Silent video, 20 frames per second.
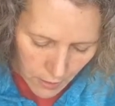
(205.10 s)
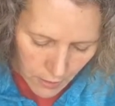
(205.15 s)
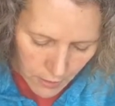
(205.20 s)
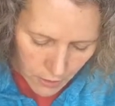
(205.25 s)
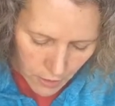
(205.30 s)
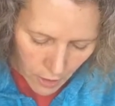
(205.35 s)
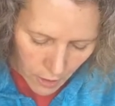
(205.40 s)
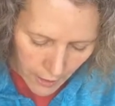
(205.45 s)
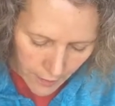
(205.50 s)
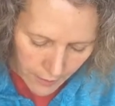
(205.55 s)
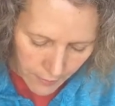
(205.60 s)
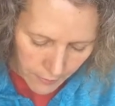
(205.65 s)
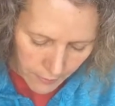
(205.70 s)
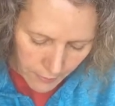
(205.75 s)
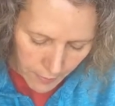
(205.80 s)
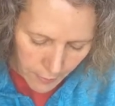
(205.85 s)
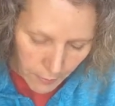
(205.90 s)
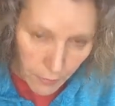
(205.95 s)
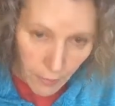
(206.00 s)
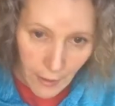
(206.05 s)
sorry,
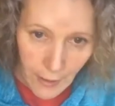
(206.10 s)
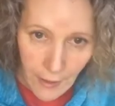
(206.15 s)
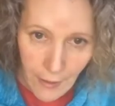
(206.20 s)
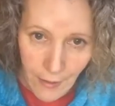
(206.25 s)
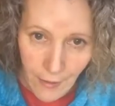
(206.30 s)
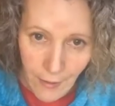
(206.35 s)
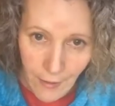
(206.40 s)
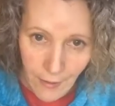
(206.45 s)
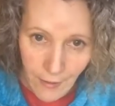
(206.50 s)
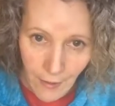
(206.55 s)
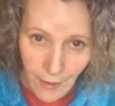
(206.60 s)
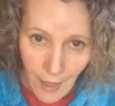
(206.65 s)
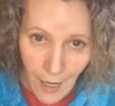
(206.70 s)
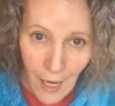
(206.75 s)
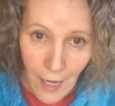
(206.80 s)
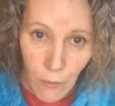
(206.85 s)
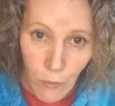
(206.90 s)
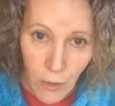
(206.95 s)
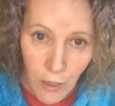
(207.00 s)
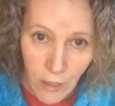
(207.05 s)
my brain.
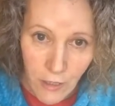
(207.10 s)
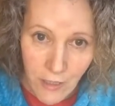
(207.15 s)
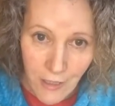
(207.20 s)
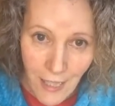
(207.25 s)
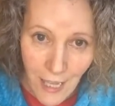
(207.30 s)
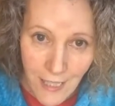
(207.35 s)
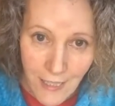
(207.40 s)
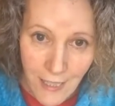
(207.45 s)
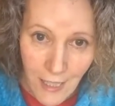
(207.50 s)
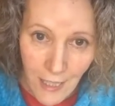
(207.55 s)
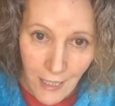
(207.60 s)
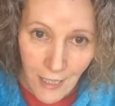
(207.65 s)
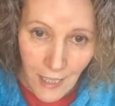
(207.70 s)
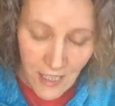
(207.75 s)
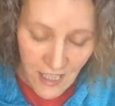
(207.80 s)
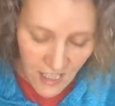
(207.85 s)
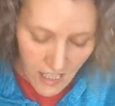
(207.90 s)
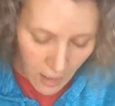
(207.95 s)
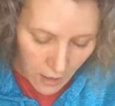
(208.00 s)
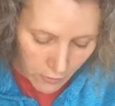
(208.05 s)
I worked last night. I
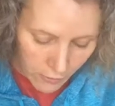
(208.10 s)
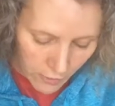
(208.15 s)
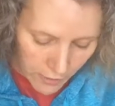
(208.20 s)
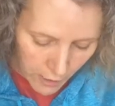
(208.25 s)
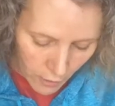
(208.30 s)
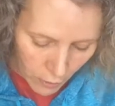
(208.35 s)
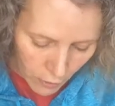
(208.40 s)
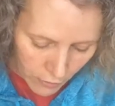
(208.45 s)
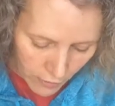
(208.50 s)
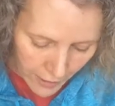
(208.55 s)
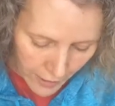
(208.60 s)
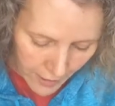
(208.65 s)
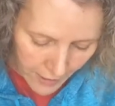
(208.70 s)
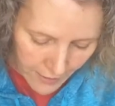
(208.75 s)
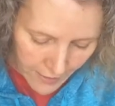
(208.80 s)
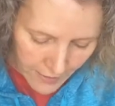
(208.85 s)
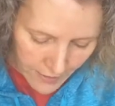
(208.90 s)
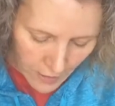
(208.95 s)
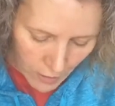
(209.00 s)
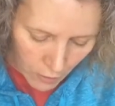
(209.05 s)
got stuck for the
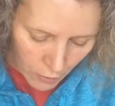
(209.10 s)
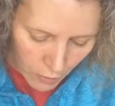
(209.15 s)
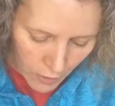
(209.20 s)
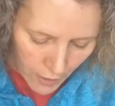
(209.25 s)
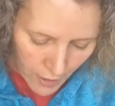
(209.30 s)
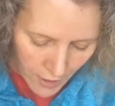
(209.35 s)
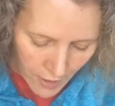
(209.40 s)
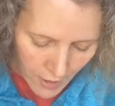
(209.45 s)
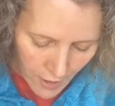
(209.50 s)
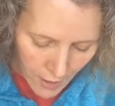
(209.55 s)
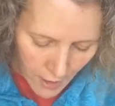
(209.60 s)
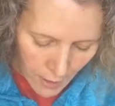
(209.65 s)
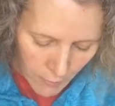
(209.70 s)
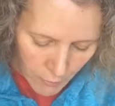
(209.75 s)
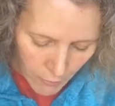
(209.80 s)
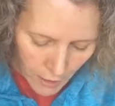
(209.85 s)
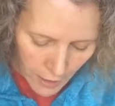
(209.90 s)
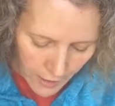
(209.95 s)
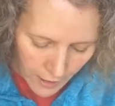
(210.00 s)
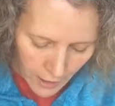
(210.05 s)
overnight, so
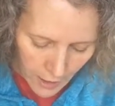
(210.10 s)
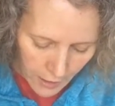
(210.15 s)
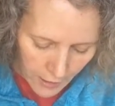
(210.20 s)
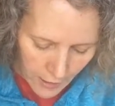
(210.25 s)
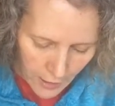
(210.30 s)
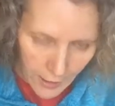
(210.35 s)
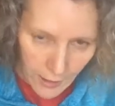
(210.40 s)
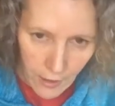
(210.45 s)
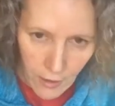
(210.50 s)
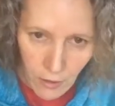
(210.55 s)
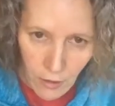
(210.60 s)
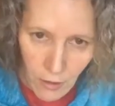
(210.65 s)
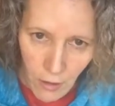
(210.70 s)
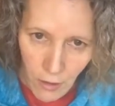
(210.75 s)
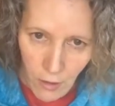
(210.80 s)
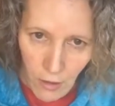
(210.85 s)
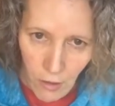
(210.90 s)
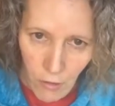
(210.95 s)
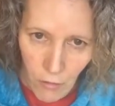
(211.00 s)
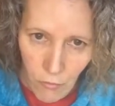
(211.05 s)
I'm running on like
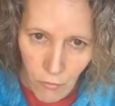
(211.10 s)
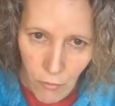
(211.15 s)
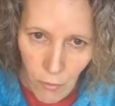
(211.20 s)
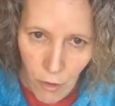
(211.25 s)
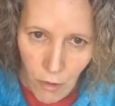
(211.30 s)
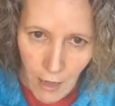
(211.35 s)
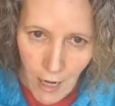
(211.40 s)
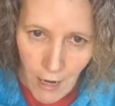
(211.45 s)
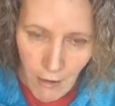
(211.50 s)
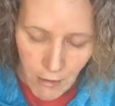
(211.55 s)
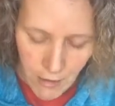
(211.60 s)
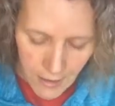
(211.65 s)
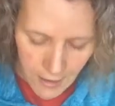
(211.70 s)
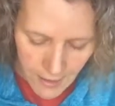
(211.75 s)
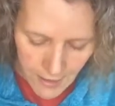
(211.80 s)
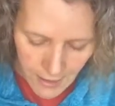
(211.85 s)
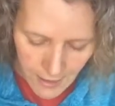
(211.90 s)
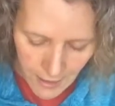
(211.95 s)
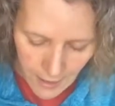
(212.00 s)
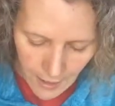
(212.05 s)
4 hours
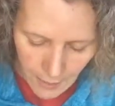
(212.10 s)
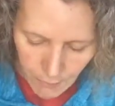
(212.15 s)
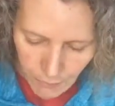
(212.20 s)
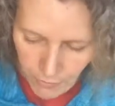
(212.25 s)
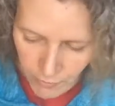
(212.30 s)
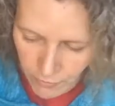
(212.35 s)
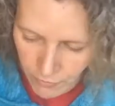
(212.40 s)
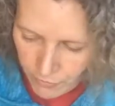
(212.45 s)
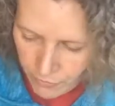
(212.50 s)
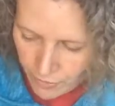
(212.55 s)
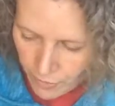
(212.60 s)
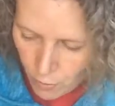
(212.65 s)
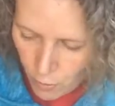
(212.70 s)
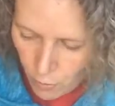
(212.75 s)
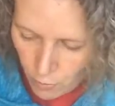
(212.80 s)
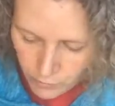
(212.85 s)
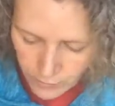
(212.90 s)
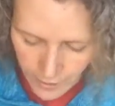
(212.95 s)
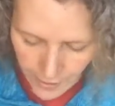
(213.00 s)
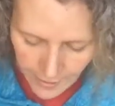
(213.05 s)
of sleep for the
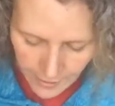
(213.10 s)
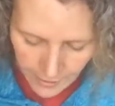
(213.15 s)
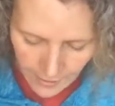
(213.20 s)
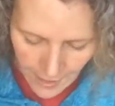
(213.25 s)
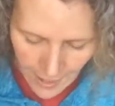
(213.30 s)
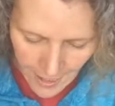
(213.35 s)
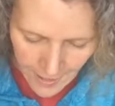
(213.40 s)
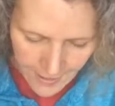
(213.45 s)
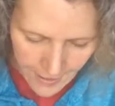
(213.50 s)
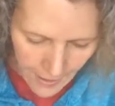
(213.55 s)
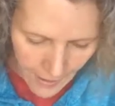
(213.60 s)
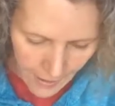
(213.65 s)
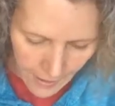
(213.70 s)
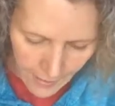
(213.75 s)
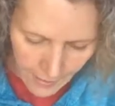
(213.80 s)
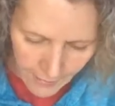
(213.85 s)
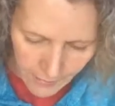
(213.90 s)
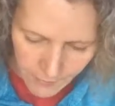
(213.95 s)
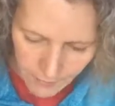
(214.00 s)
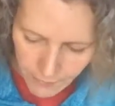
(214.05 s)
whole night last night.